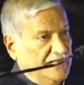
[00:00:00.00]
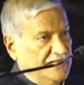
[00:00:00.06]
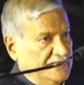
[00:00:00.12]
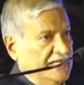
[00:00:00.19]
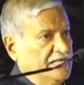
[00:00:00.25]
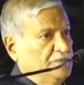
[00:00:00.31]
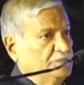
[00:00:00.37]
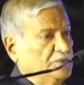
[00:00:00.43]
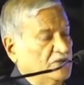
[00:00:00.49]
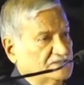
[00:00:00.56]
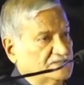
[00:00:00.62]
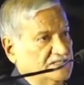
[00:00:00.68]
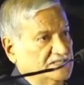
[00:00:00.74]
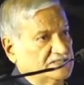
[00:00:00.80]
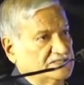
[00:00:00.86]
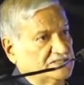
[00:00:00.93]
In that
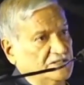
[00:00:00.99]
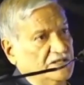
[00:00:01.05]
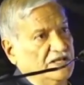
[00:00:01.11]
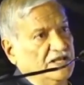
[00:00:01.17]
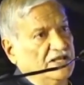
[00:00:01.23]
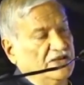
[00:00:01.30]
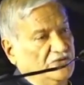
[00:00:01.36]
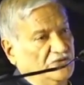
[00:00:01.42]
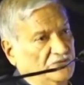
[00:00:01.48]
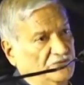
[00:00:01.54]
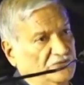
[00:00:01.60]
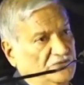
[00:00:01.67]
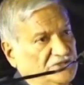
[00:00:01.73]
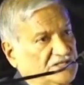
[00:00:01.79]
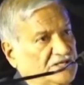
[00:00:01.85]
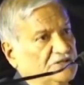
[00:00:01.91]
process,
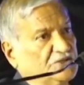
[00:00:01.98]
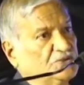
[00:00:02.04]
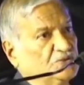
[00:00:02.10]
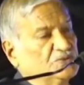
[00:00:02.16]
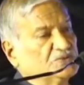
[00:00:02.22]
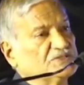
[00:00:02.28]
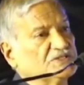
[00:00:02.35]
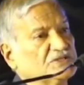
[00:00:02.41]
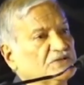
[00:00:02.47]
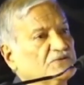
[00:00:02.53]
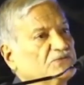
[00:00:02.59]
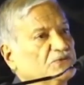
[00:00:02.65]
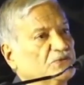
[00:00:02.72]
Vision two thousand